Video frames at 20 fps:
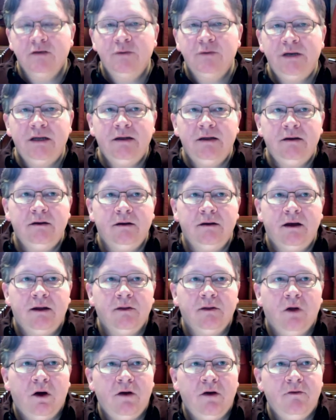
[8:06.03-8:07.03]
We did a
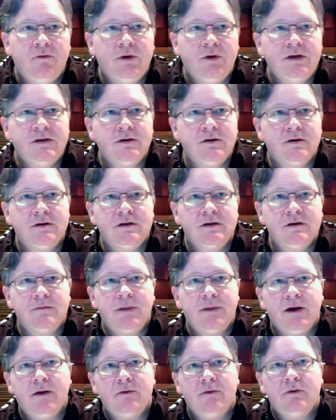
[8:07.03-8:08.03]
lot of research
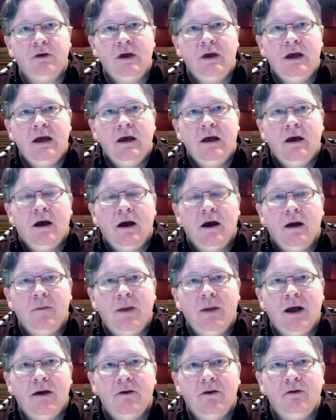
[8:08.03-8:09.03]
about
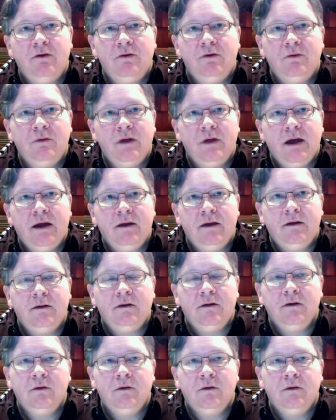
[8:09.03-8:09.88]
how to do that.